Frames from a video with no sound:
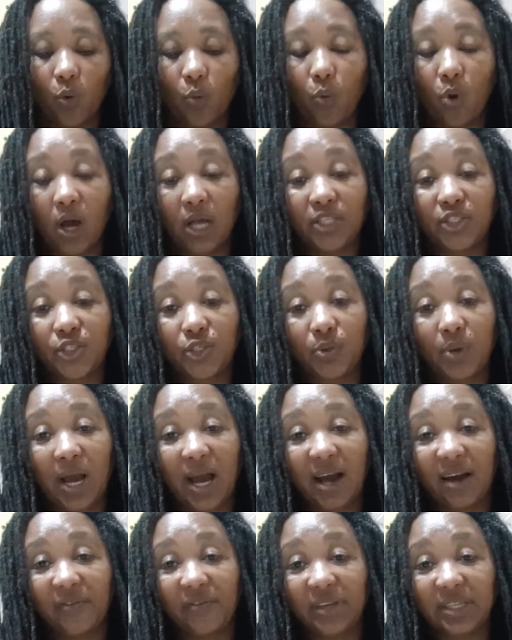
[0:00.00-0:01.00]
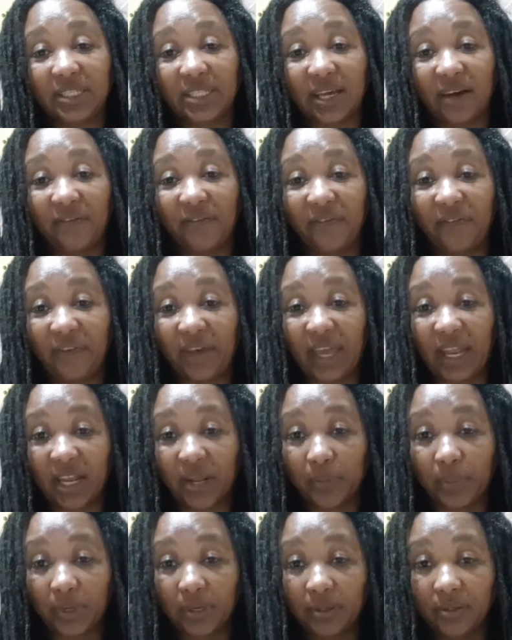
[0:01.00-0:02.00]
once you have it
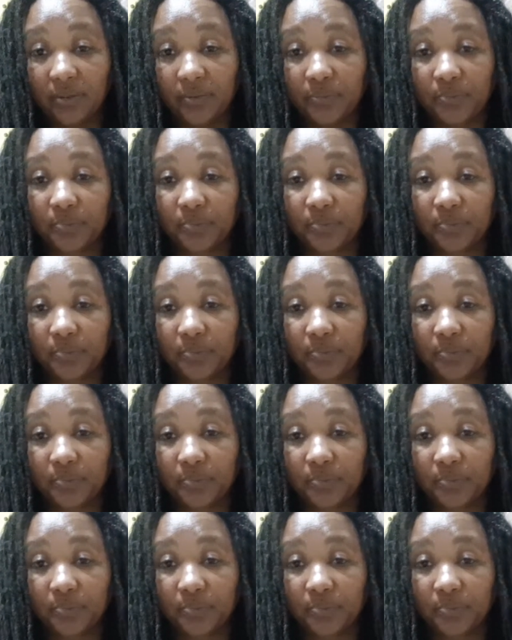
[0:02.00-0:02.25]
available,